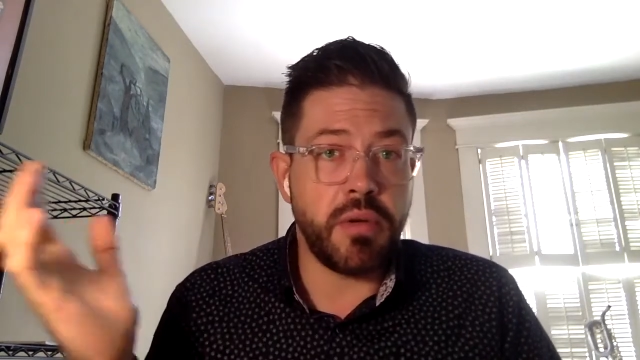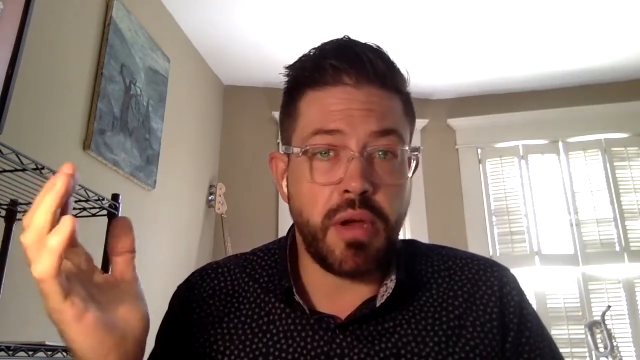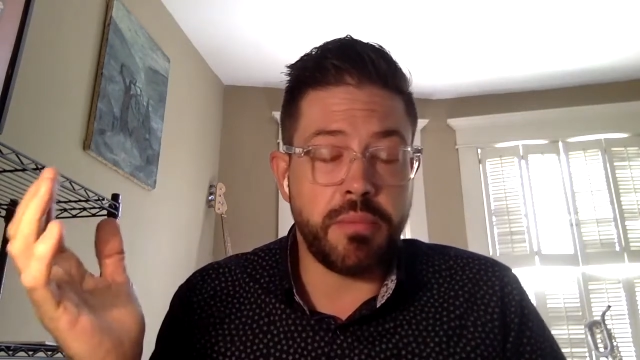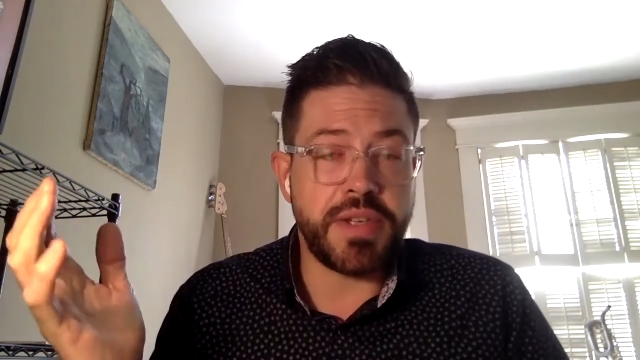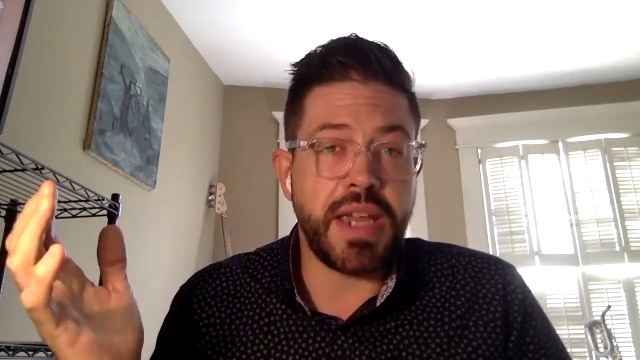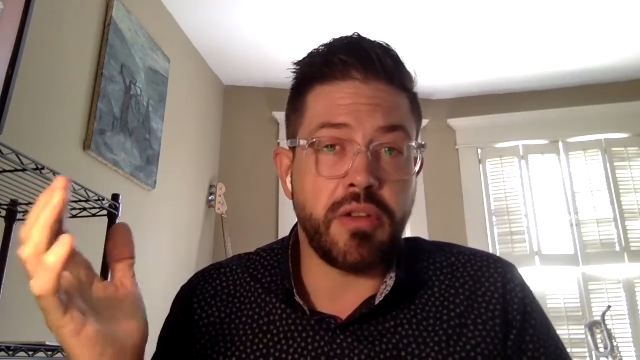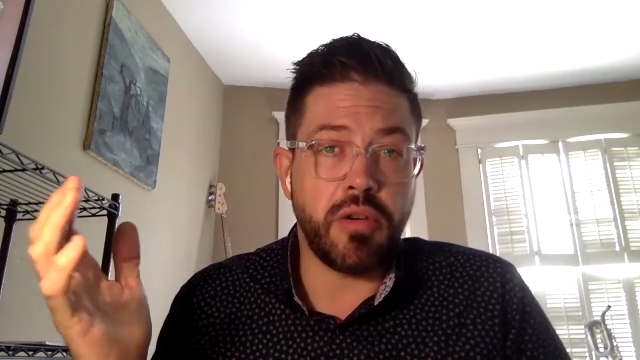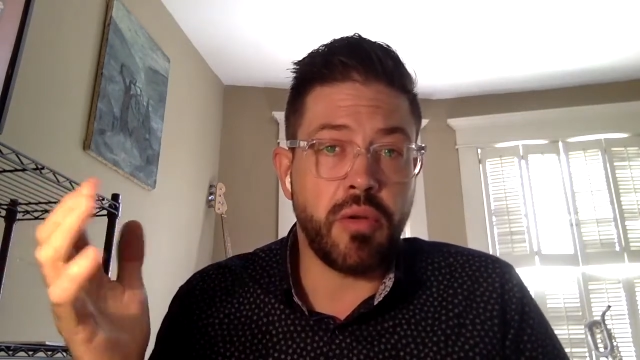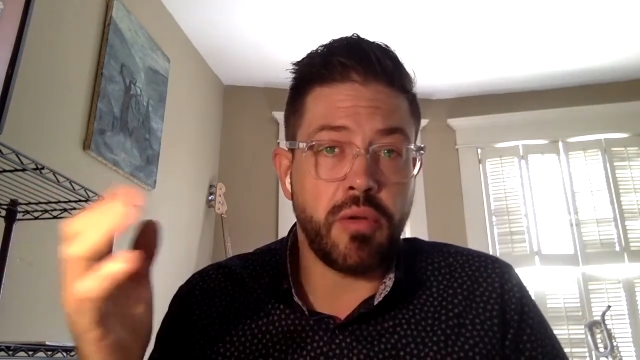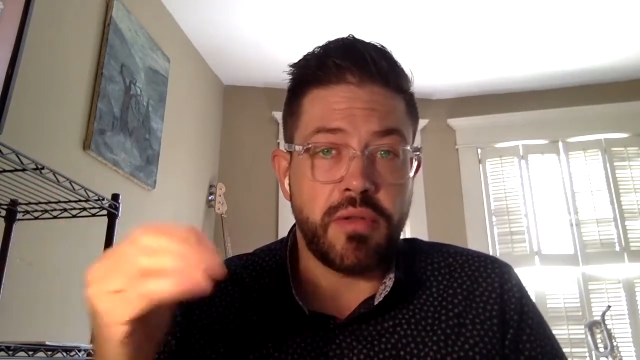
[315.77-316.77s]
obtain
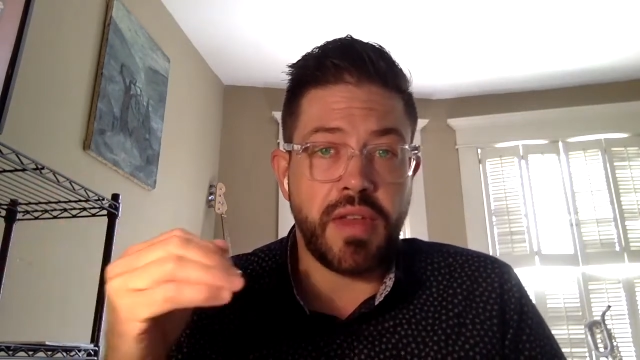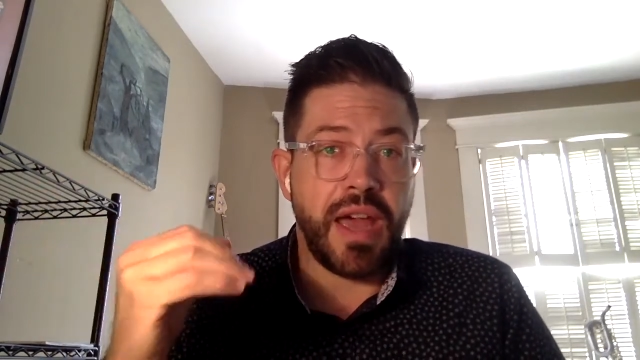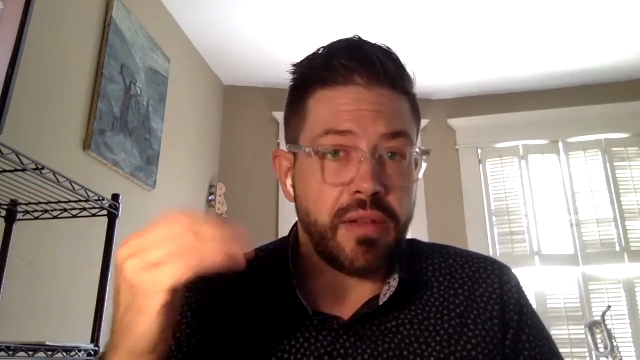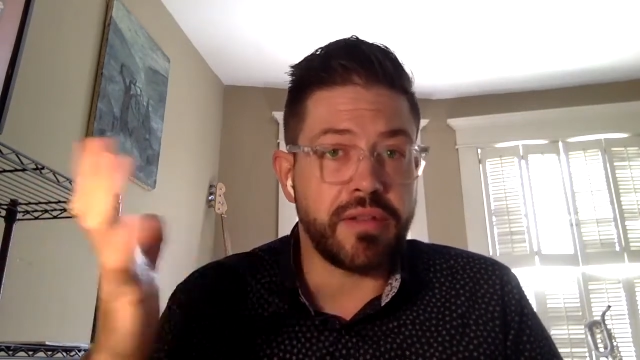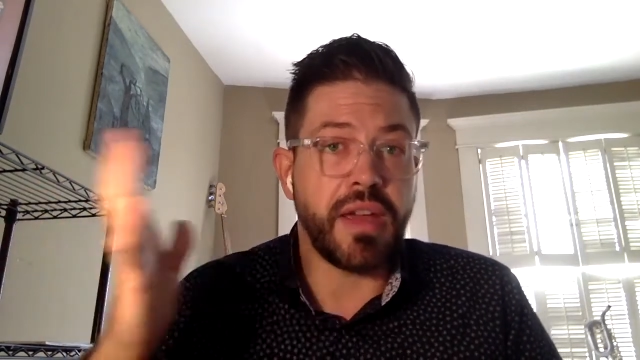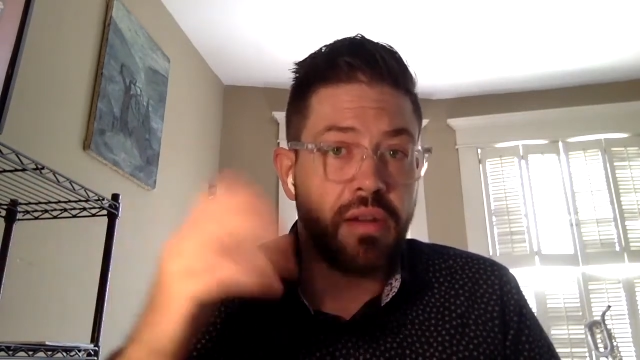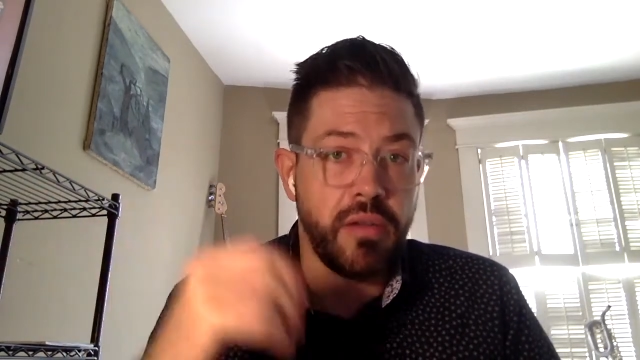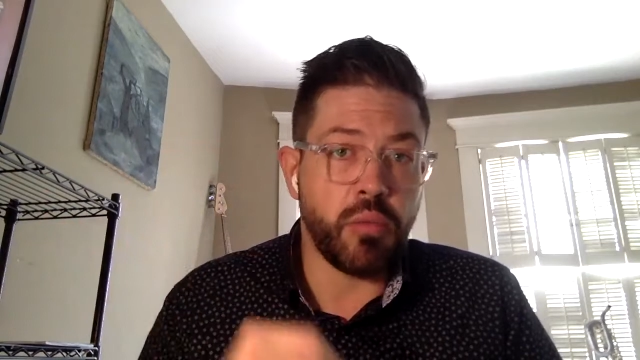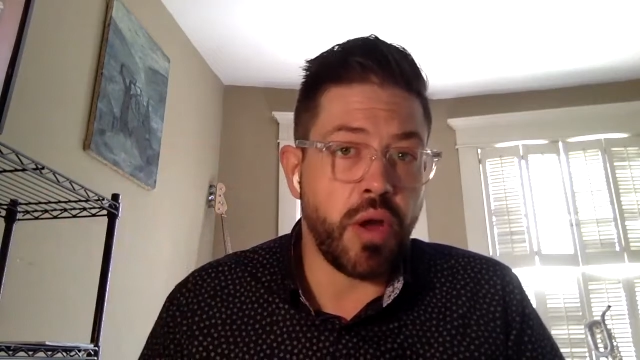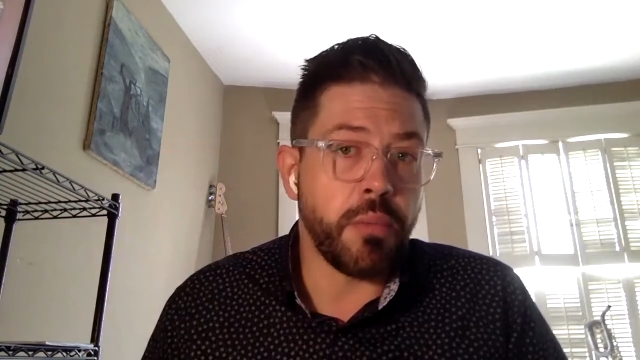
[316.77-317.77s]
goals outside of
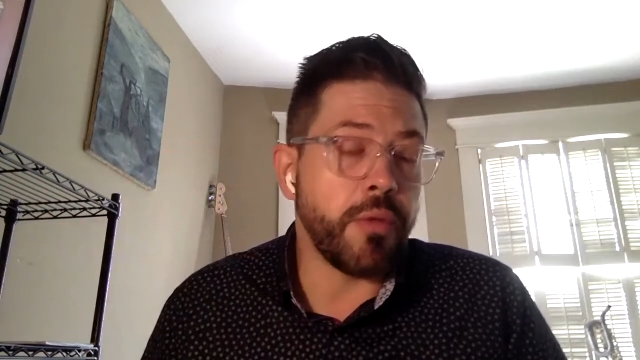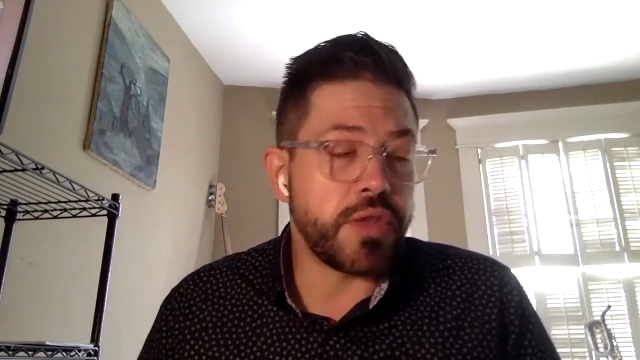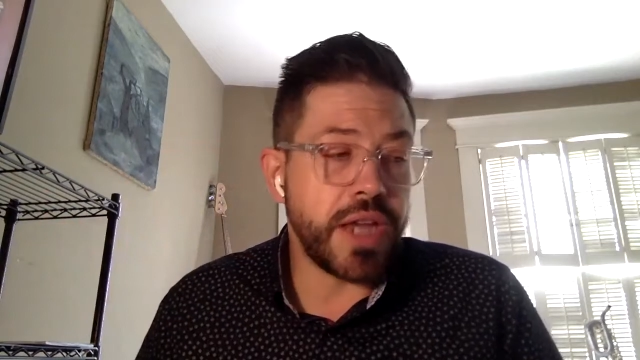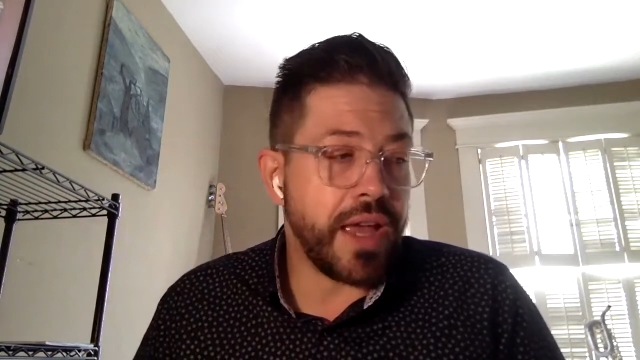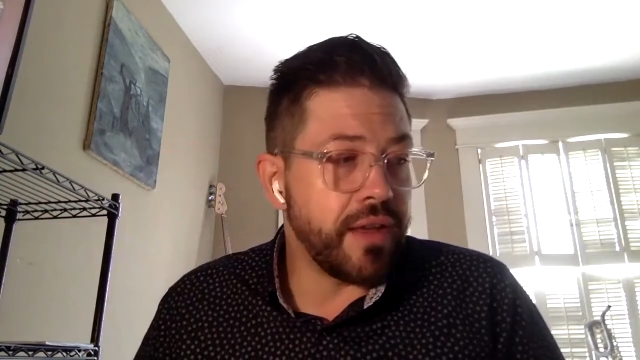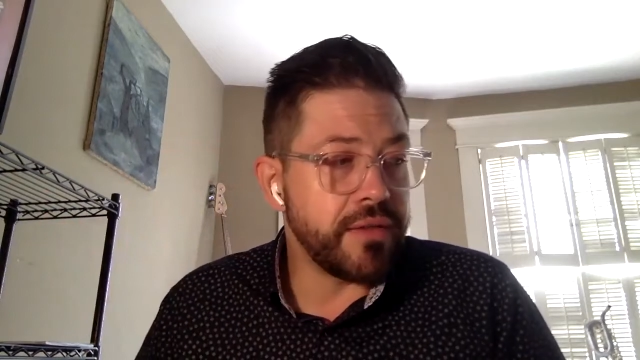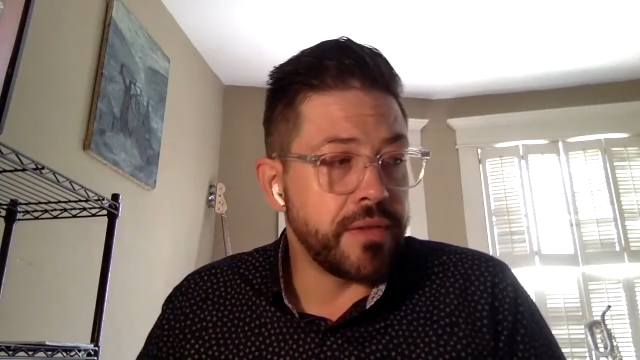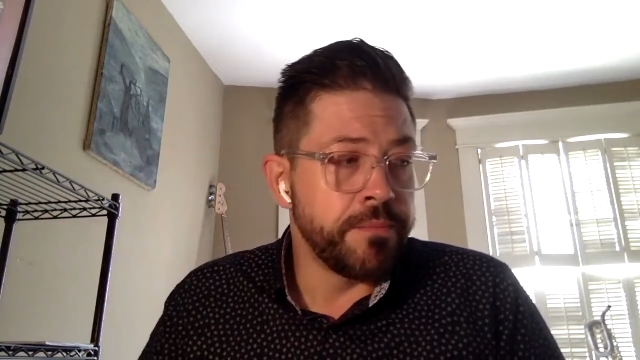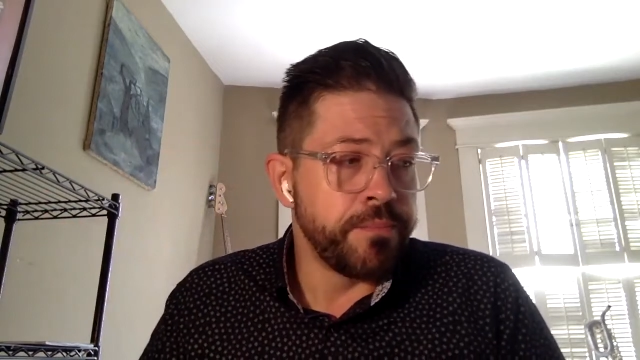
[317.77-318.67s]
the realm of jazz.